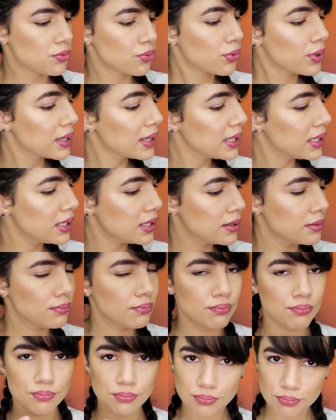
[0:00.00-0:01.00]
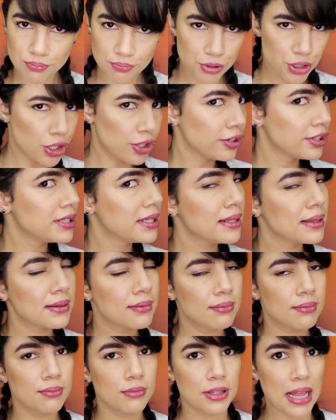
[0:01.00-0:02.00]
really, I'm sure you've
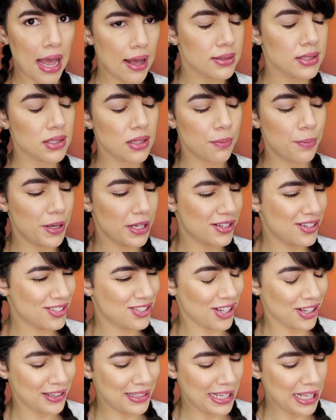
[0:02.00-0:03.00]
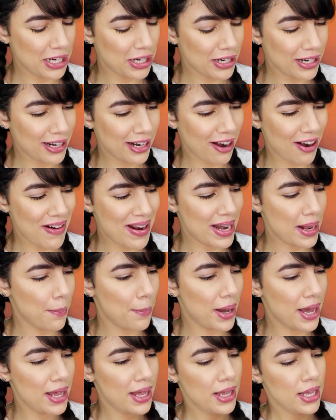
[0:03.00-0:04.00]
seen thousands of pictures on the internet already,
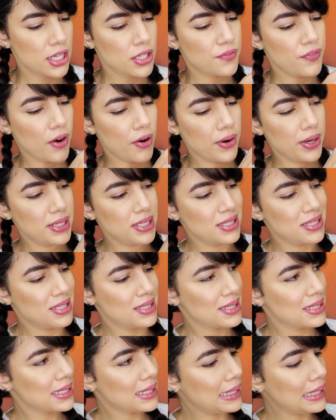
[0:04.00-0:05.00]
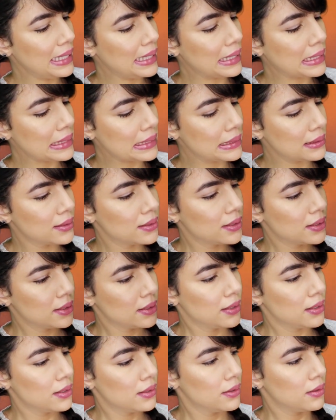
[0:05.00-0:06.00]
but it's very sleek.
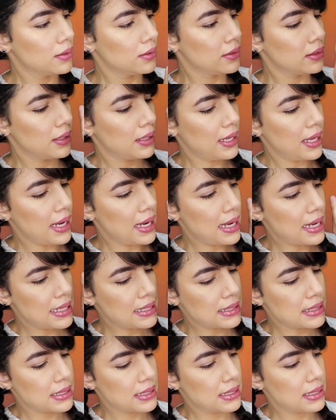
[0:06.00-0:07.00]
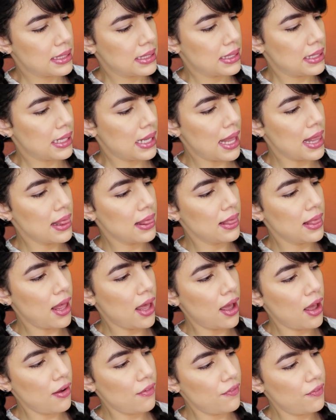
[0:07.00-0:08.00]
And I
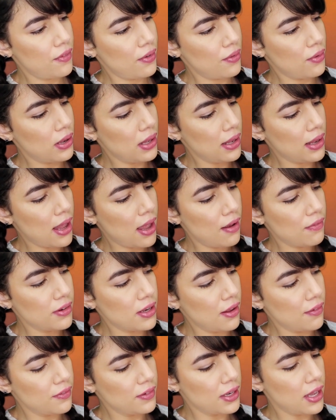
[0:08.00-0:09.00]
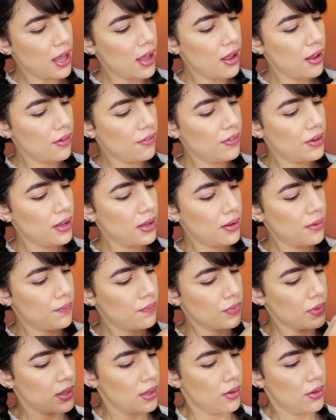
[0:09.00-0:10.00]
love,
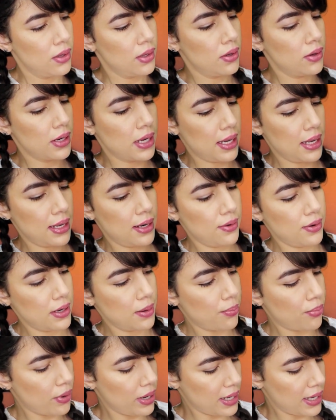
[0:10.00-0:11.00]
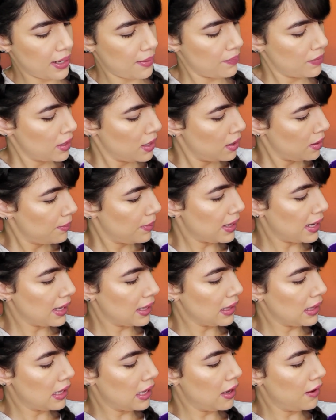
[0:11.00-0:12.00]
okay, I don't want to break it, but
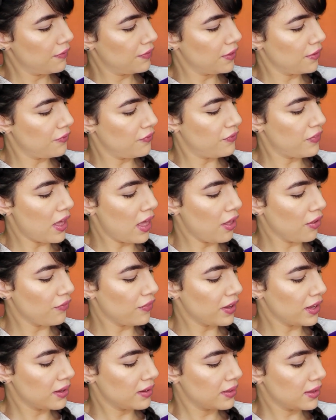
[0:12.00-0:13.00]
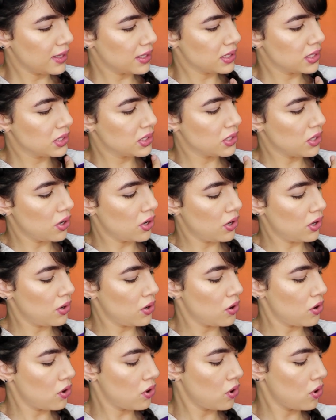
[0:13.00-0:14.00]
I love the velvet. That's
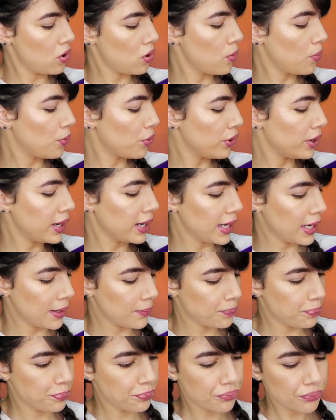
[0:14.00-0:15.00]
so pretty.